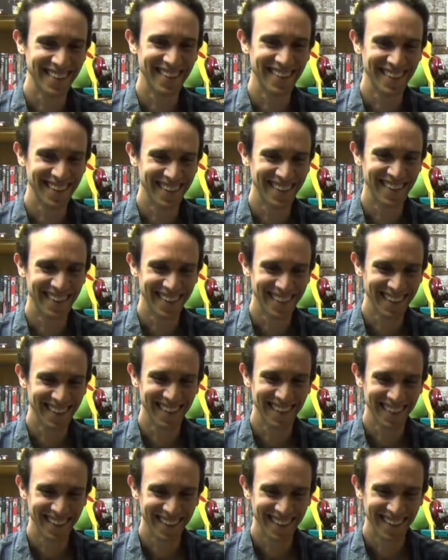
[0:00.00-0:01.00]

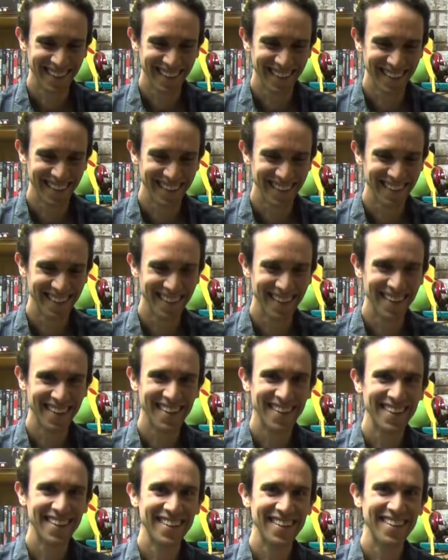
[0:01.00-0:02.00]

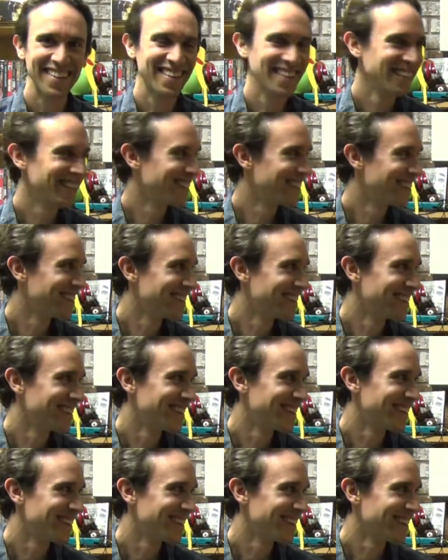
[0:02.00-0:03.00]

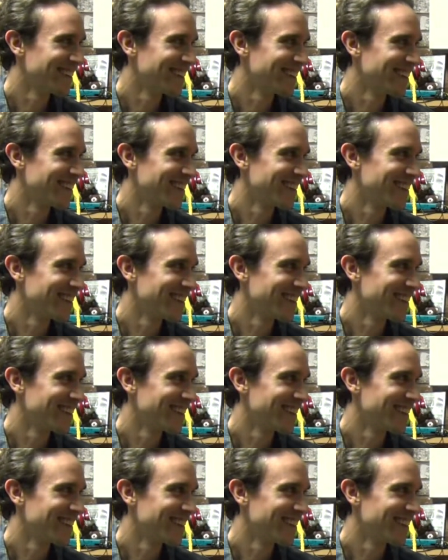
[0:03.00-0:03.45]
This person isn't speaking.